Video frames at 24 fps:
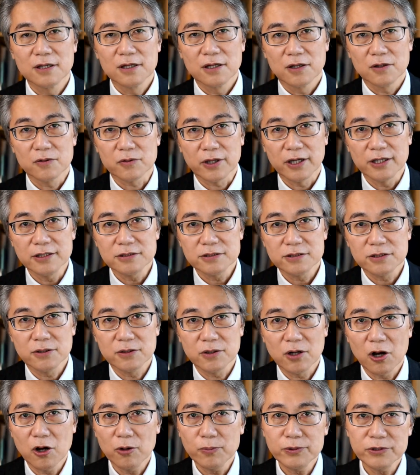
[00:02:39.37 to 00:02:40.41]
Okay,
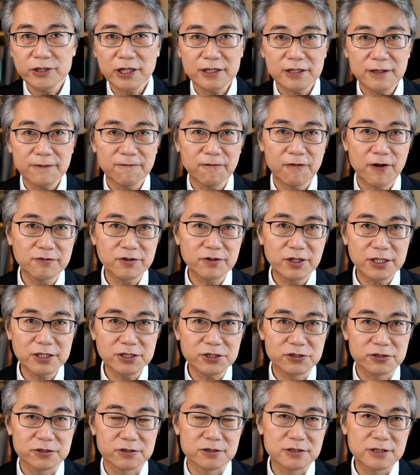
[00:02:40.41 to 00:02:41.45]
so OpenID
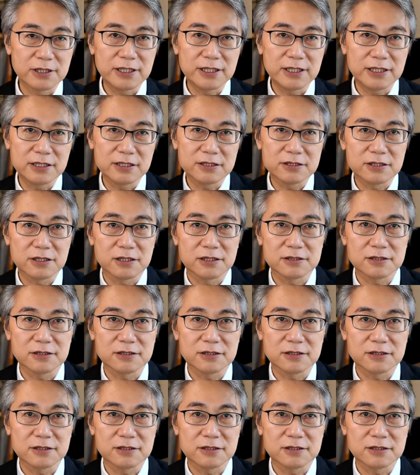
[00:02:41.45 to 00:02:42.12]
Foundation is